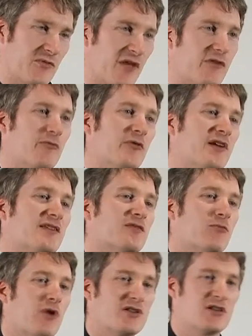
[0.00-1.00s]
Now, the
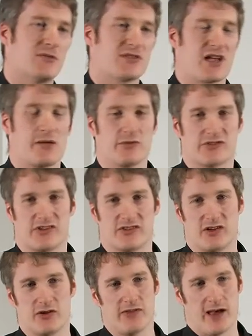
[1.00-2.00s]
reason why she was able to
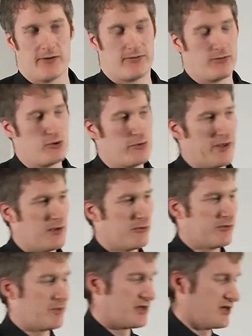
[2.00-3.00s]
do that for me
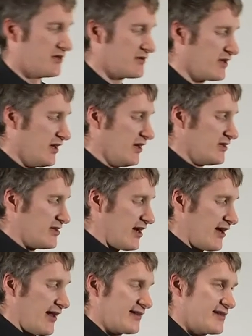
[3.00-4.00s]
was because she
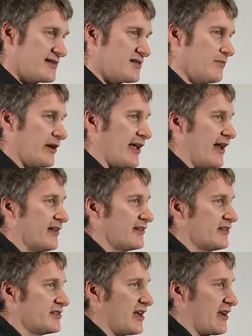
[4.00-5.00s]
had access to my
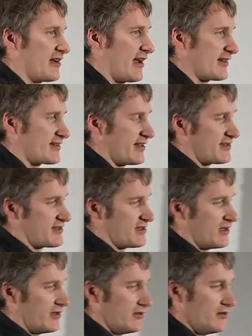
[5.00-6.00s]
calendar, she had access
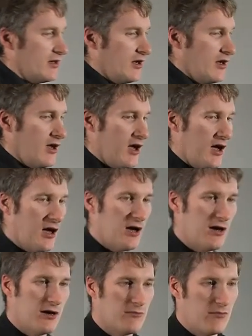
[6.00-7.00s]
to
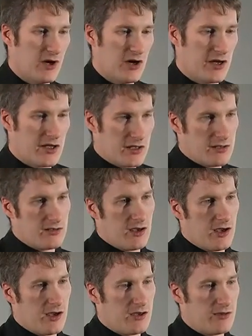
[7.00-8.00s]
uh, my
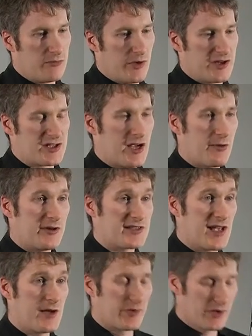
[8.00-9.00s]
uh, British Airways
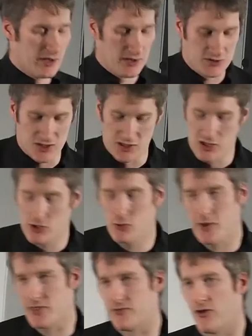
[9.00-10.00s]
app. She knew
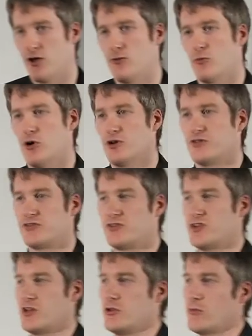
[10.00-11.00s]
when the flight was,
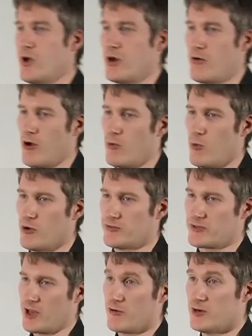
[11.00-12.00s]
she knew where I
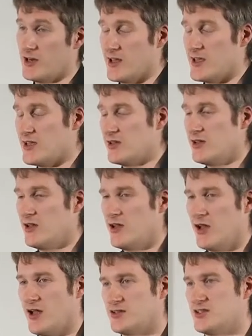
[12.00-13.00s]
was currently,
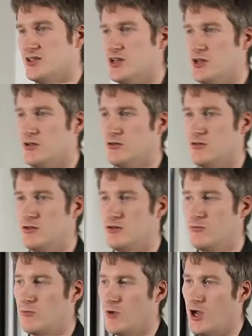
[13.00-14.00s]
and she knew
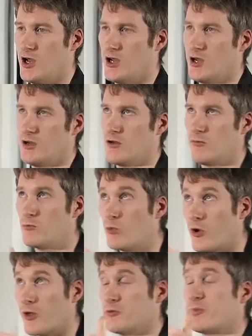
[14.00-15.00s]
uh,
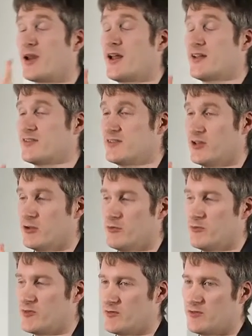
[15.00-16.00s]
what I was planning to do
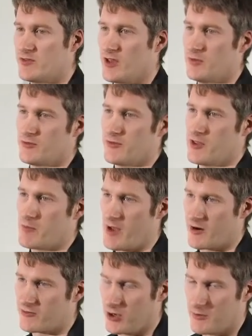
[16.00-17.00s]
in, in terms of the
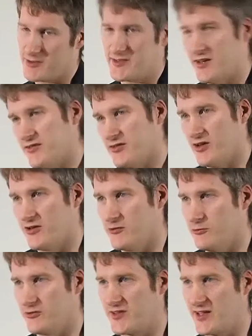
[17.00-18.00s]
amount of time I'd set aside in
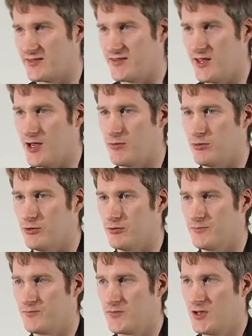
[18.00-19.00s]
order to get to the
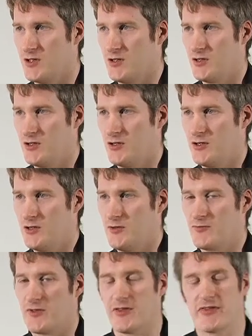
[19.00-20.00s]
airport.
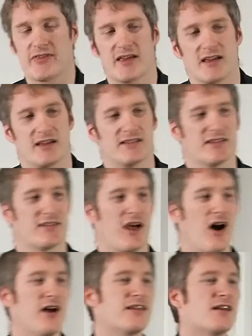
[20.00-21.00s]
Now the thing is, is
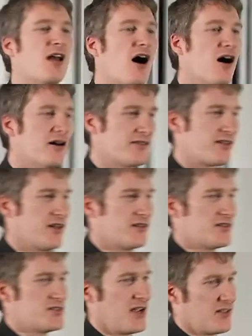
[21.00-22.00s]
that I didn't ask her
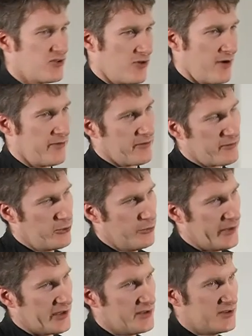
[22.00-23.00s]
to check the traffic for
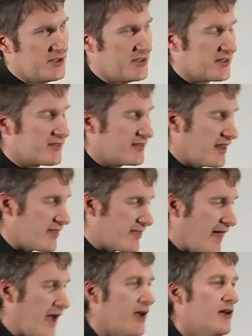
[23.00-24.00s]
me. She just did
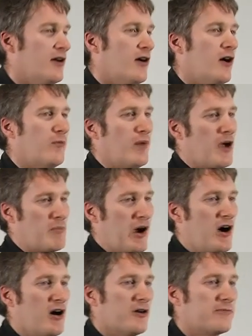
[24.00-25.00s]
that on my
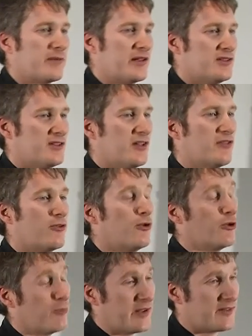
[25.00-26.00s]
behalf because she
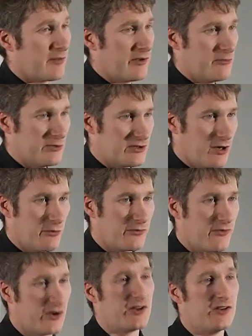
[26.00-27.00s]
thought it'd be something which I would
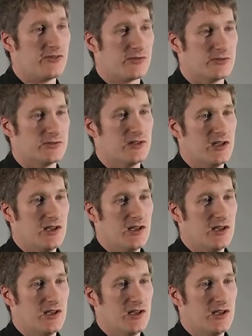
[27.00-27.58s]
find useful.